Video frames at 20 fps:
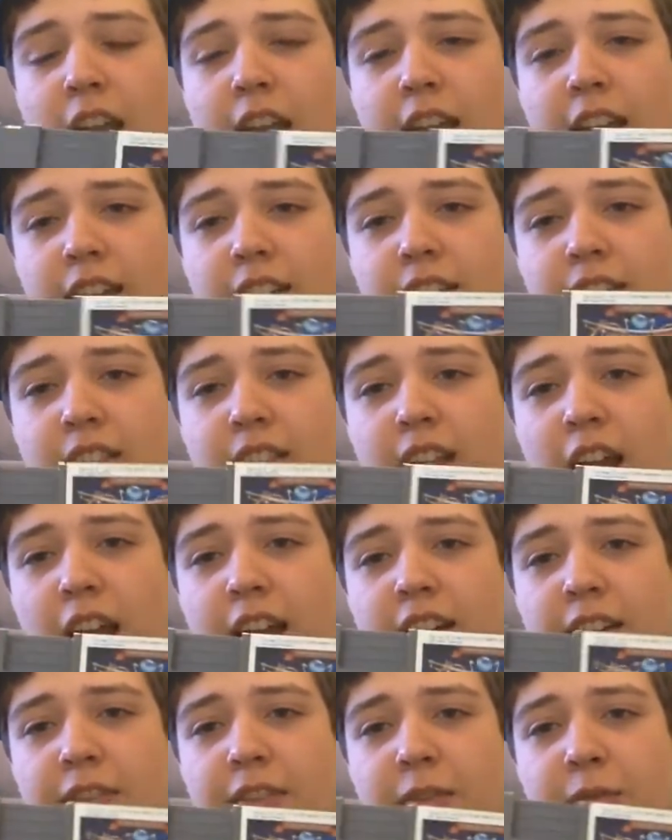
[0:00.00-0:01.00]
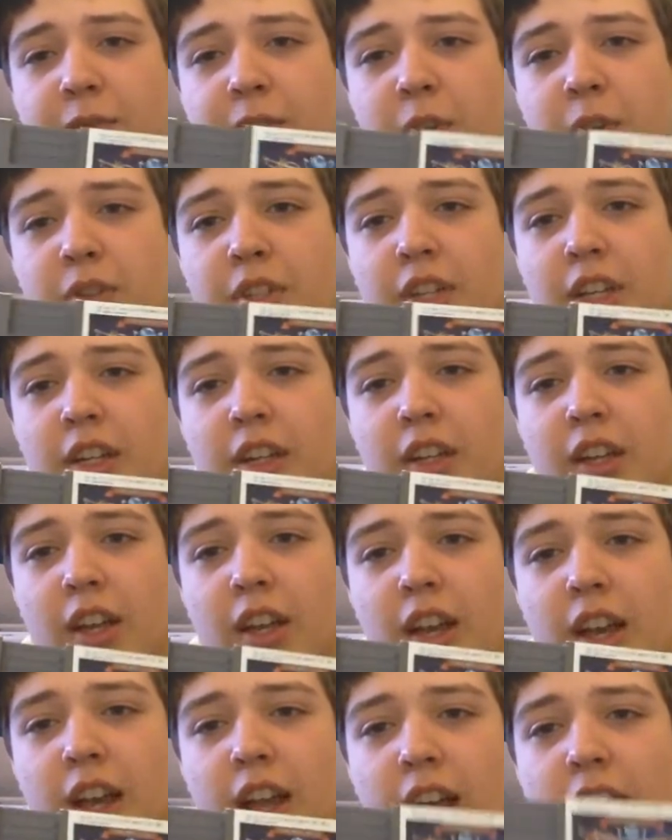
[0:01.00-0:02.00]
It's kind of confusing,
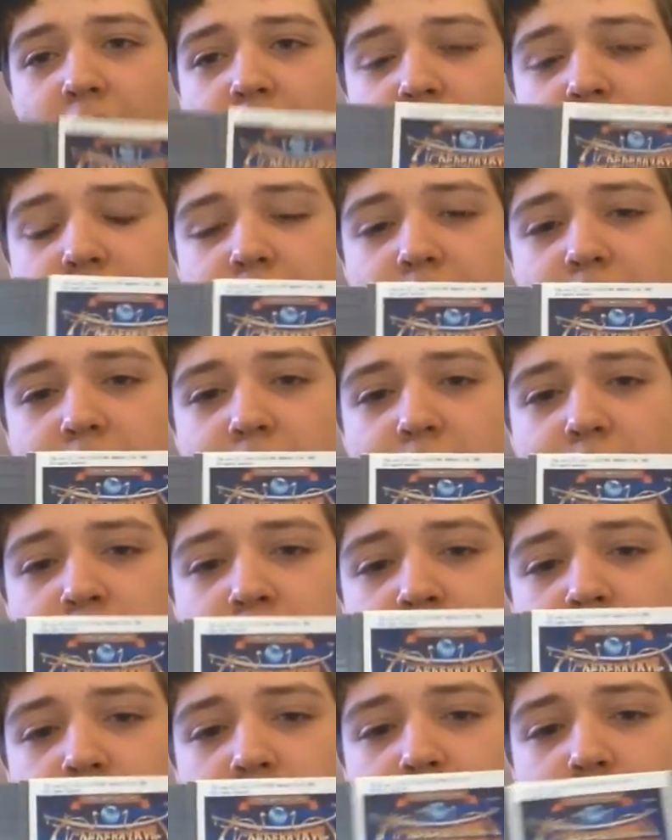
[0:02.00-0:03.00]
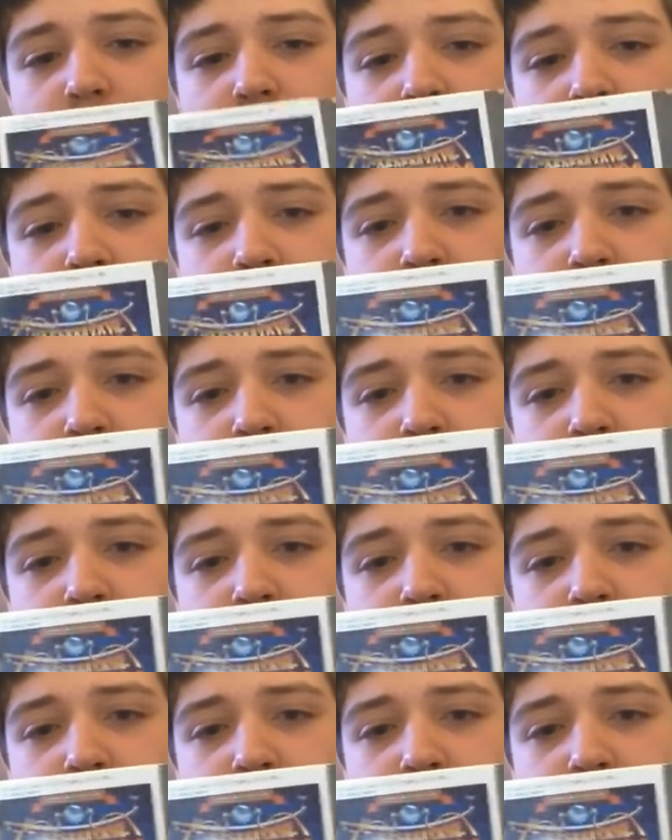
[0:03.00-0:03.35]
so